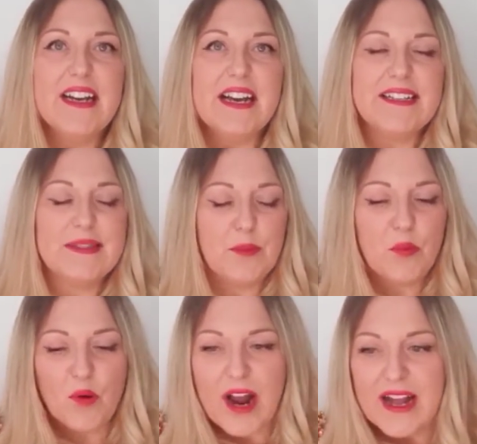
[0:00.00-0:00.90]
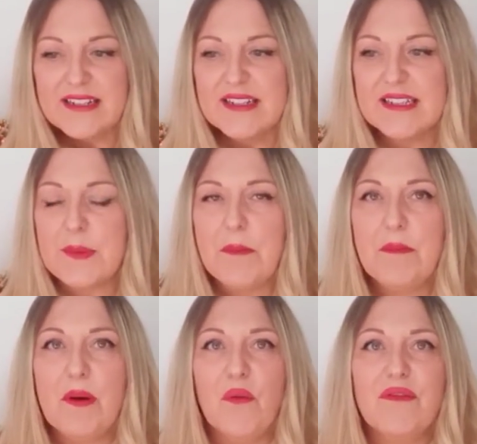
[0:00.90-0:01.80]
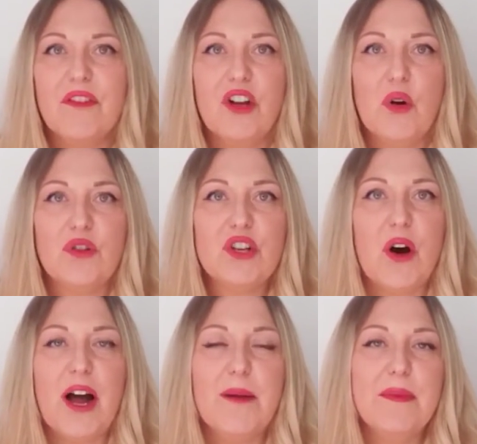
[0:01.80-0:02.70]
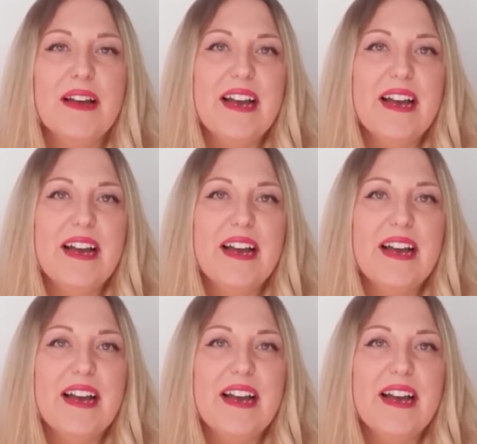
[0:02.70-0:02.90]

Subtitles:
It's a brand that's been built for a long time,